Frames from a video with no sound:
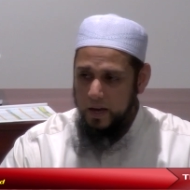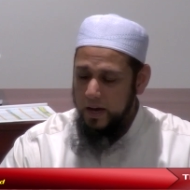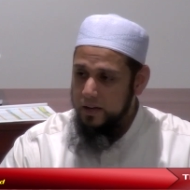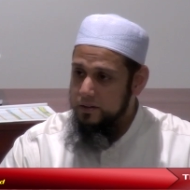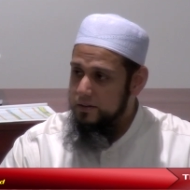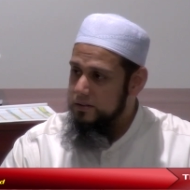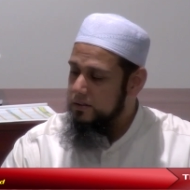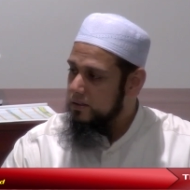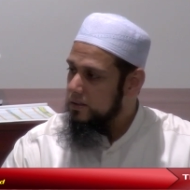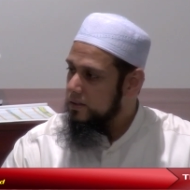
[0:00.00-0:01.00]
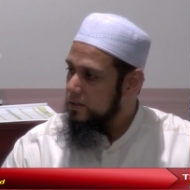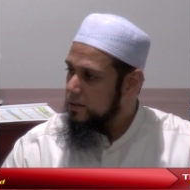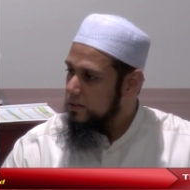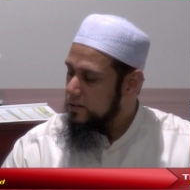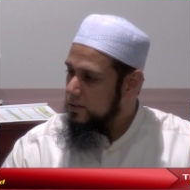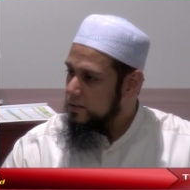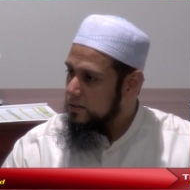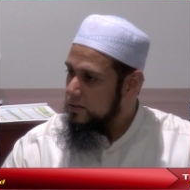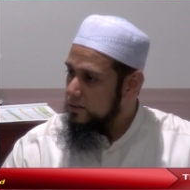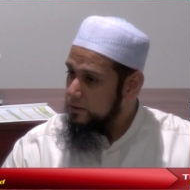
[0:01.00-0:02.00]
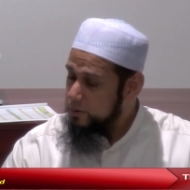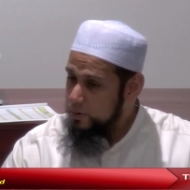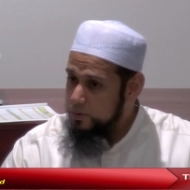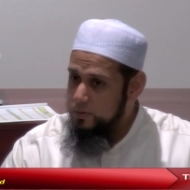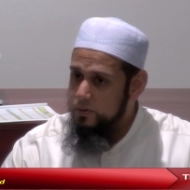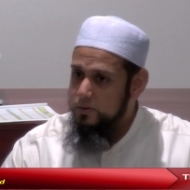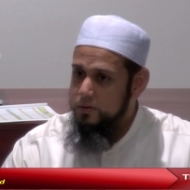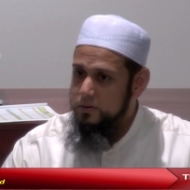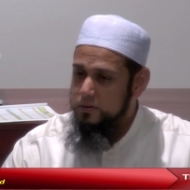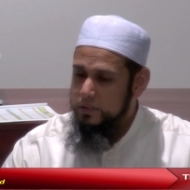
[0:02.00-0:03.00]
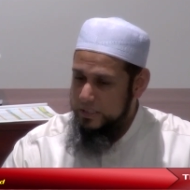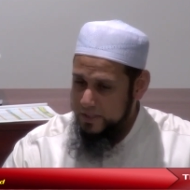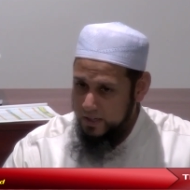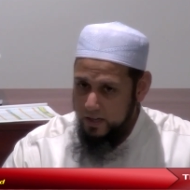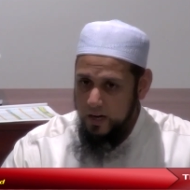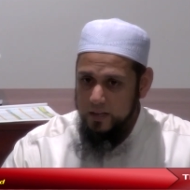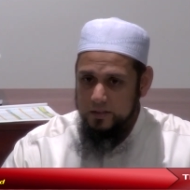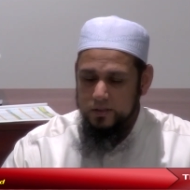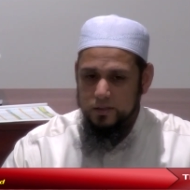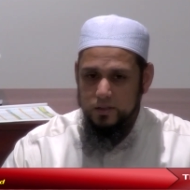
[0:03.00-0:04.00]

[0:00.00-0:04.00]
And through zakat,